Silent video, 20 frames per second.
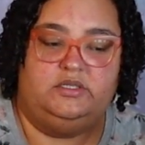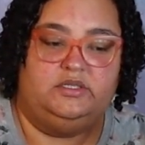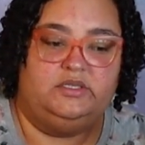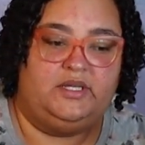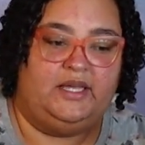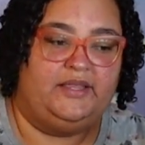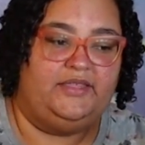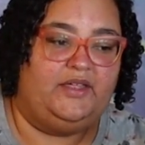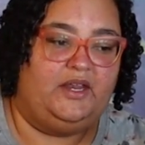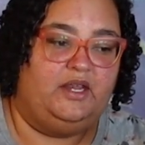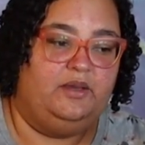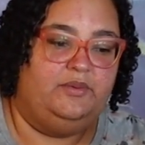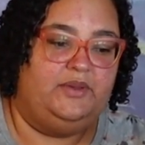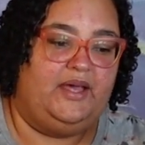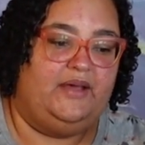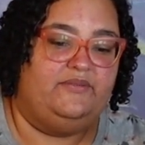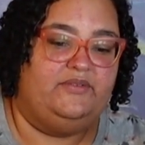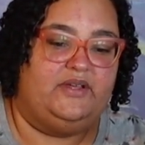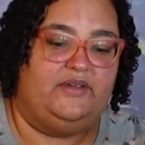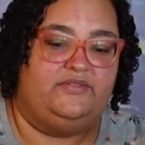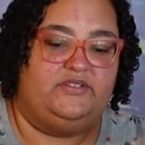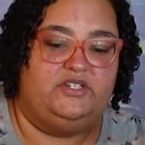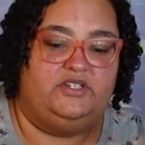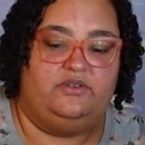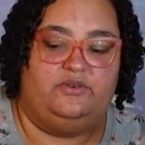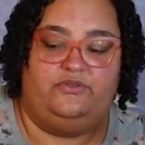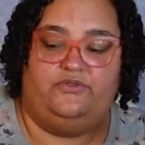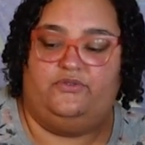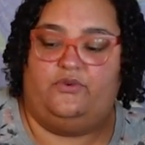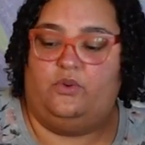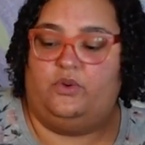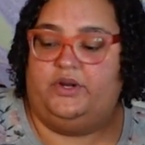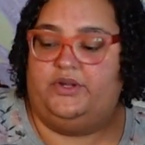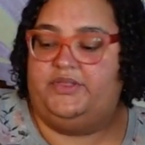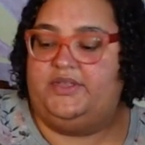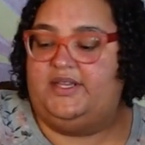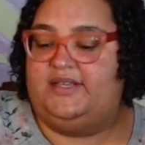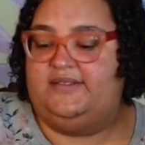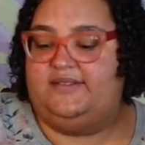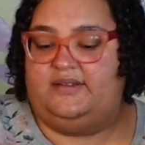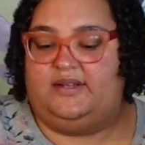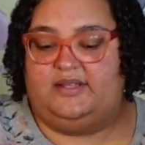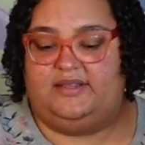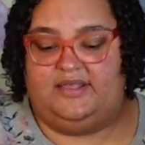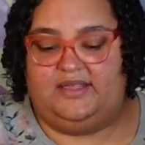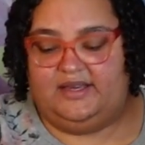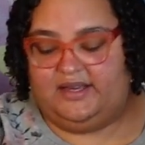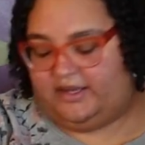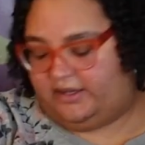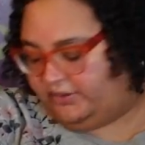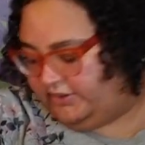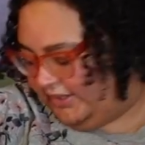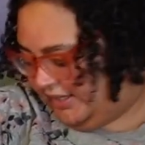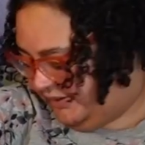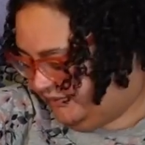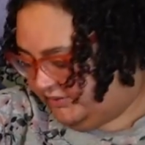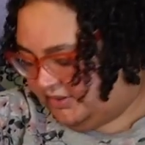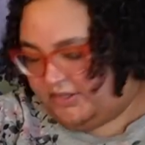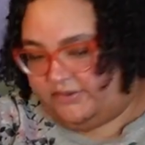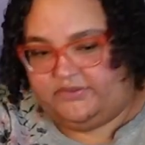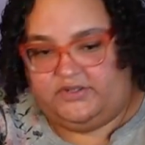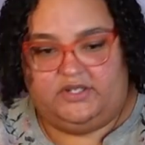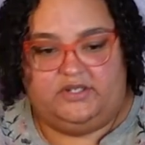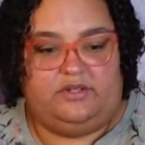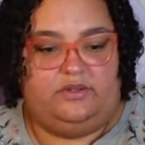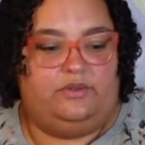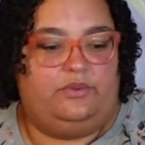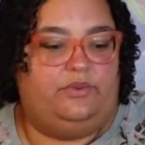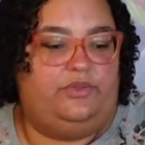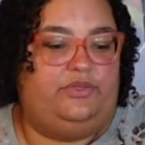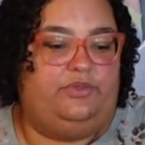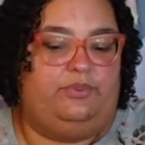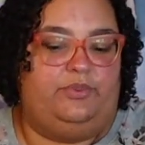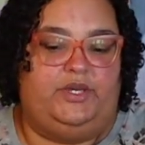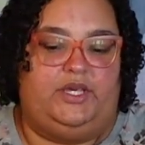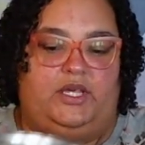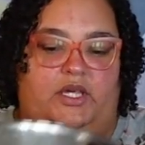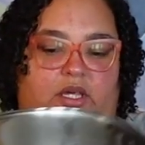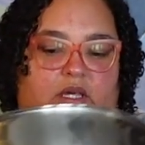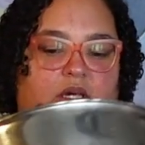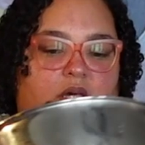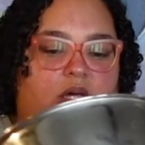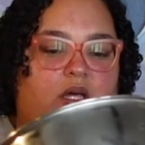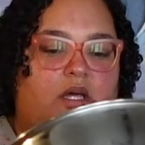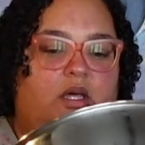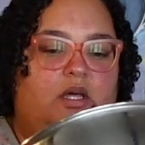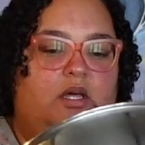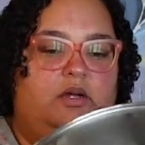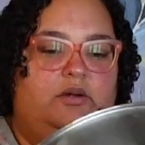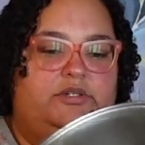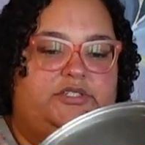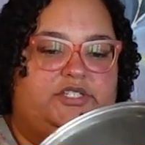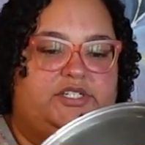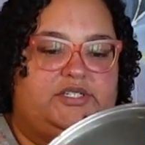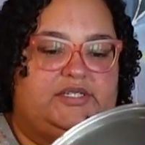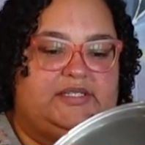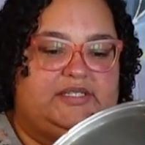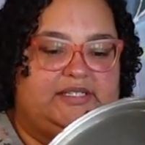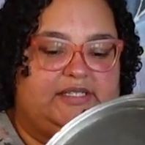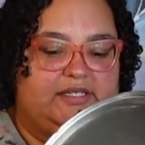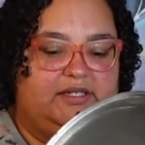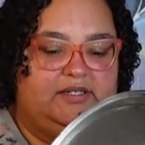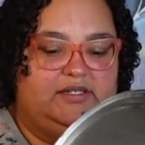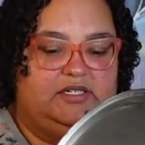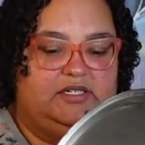I thought I would have enough to do 4 of these, and I think I only have enough to do 3, which is